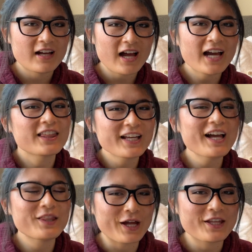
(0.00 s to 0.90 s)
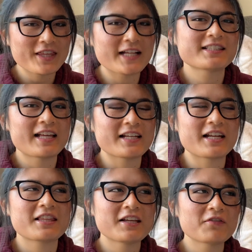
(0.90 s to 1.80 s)
I think I like that scent.
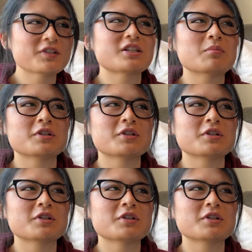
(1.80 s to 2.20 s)
I think for some